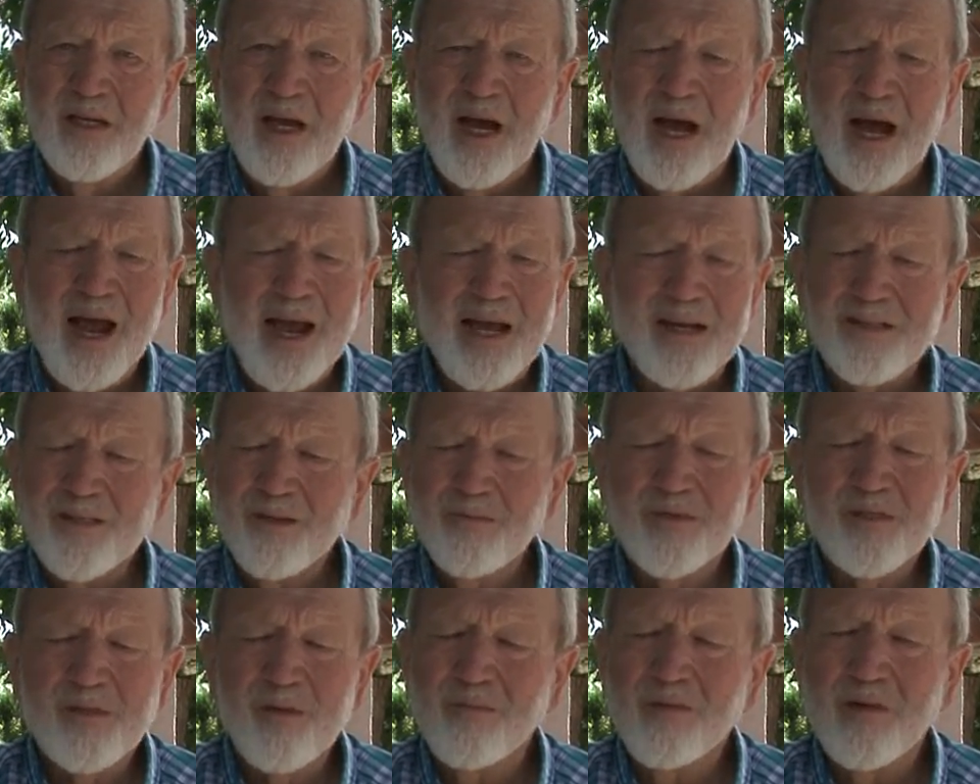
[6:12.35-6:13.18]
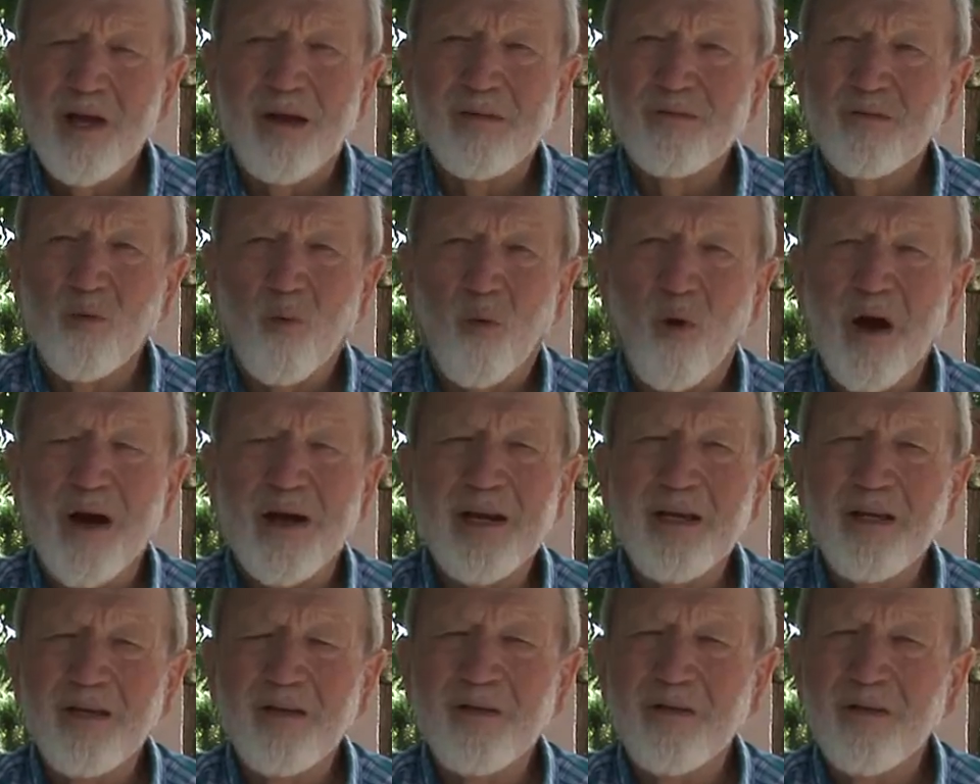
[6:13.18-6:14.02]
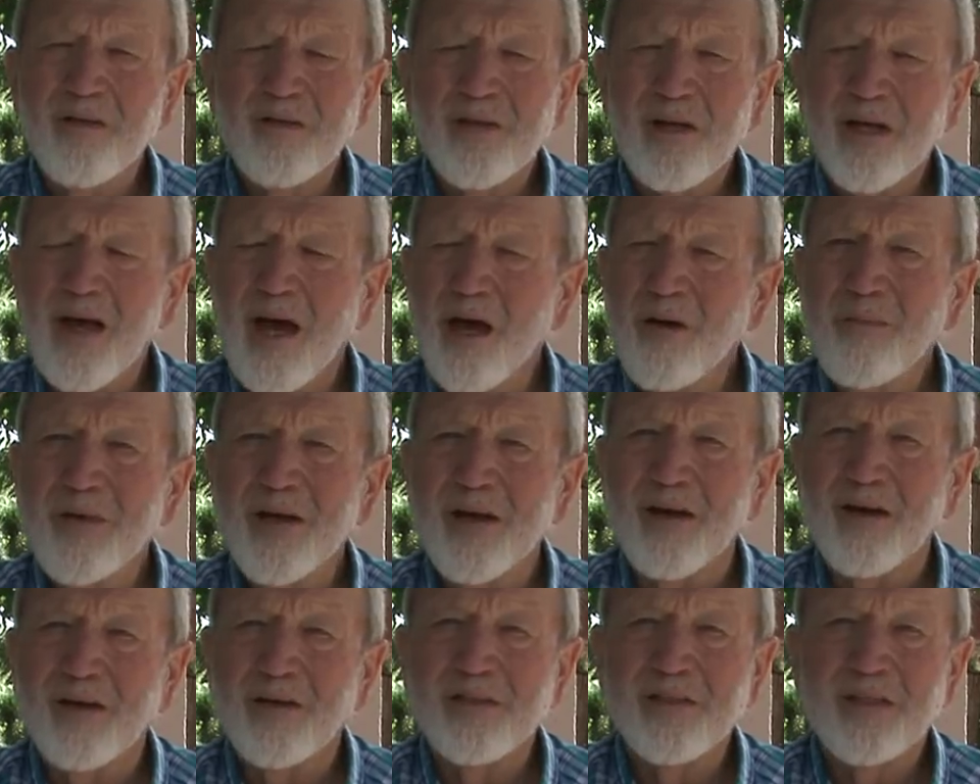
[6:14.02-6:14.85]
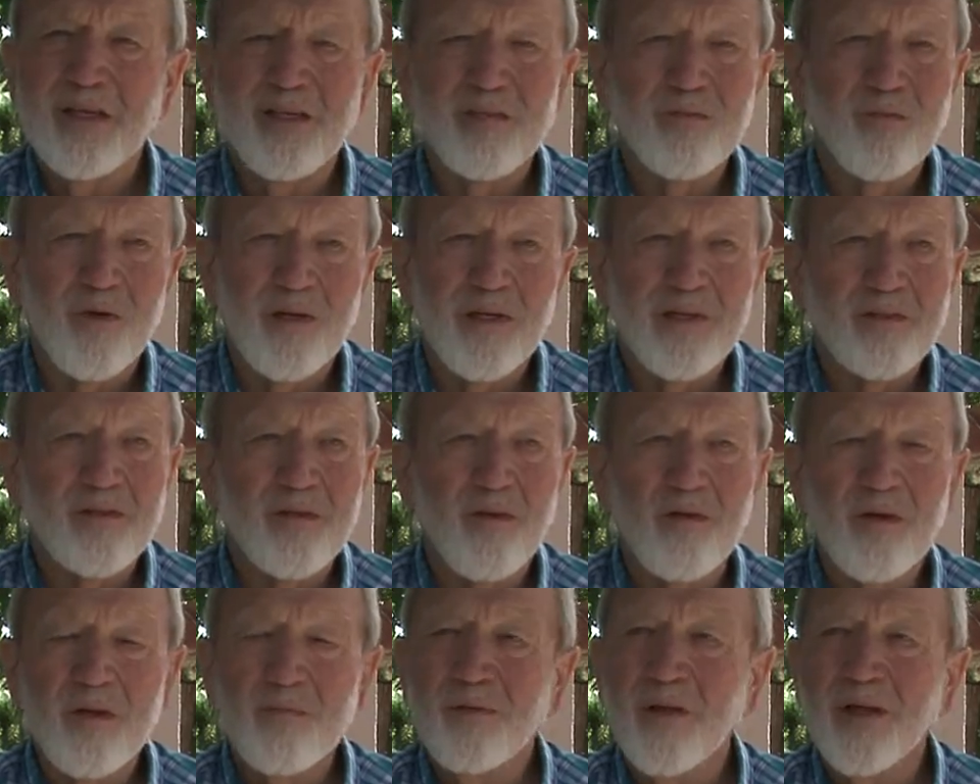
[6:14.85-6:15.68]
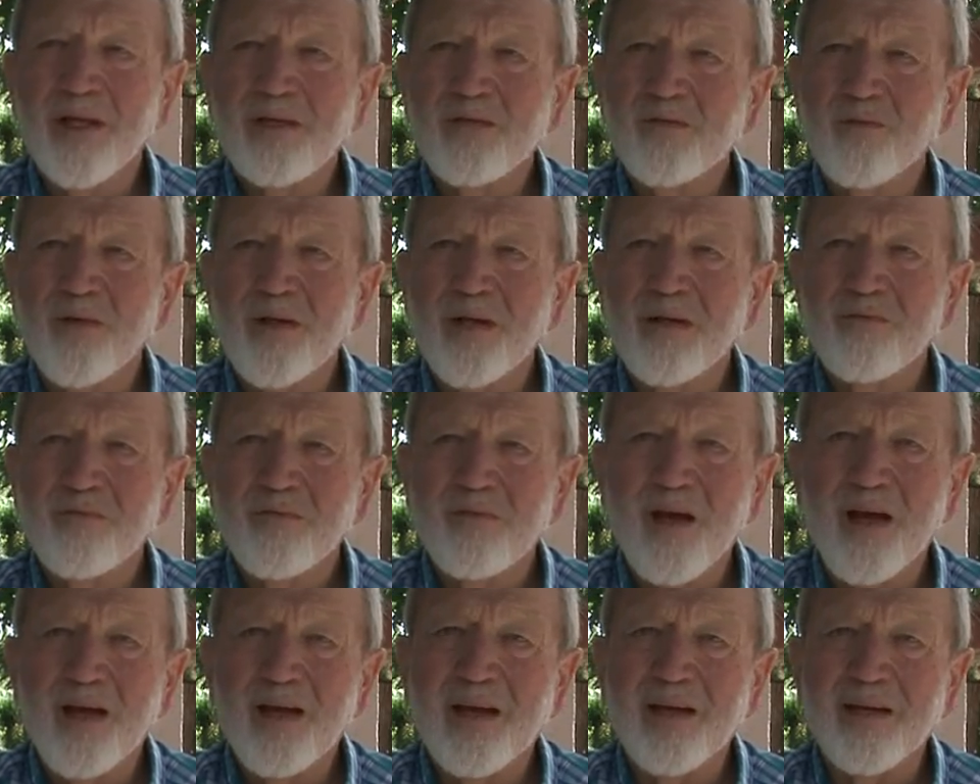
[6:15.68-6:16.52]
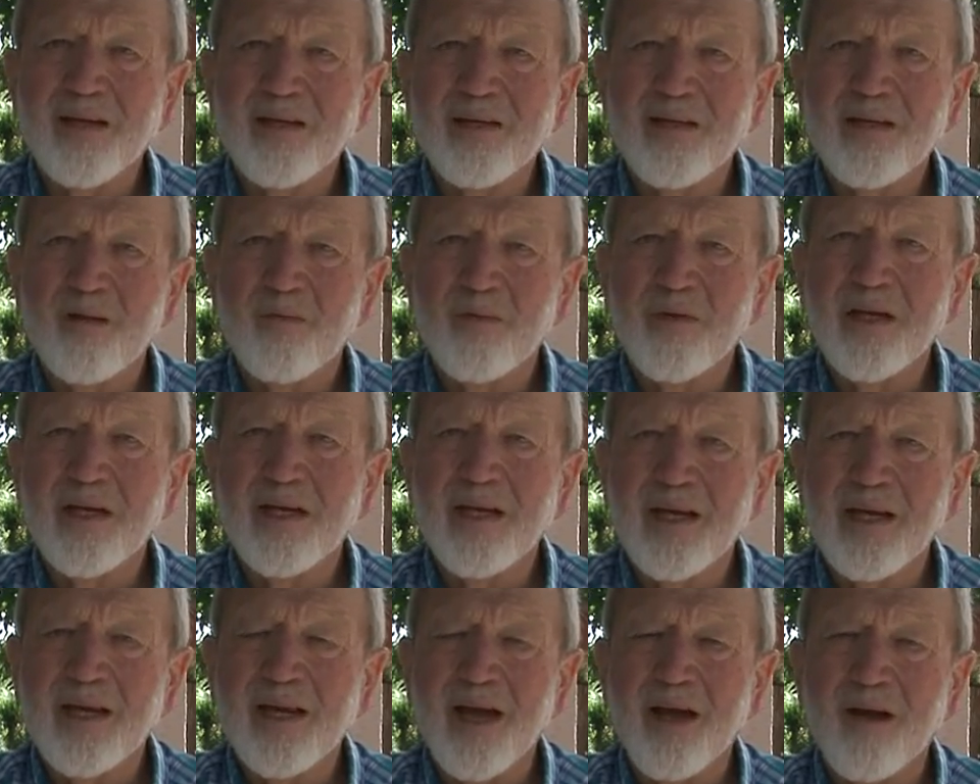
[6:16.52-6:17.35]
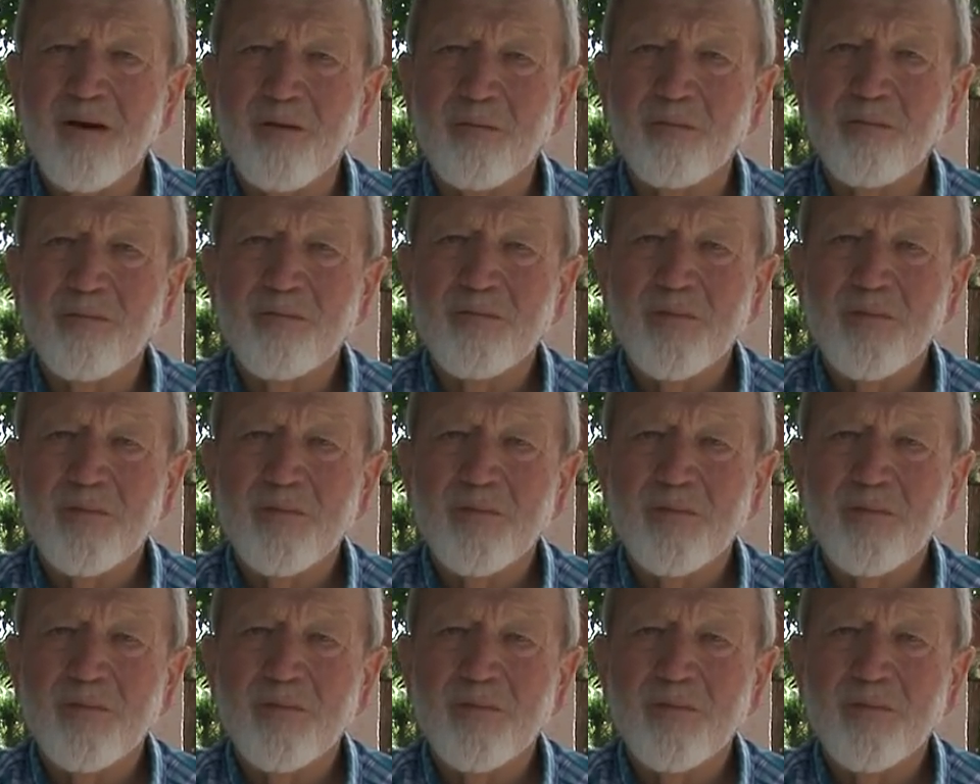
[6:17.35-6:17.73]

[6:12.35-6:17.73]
I ask them sometimes, why do you come here? He says, well, it's the only place we can find that we can get help.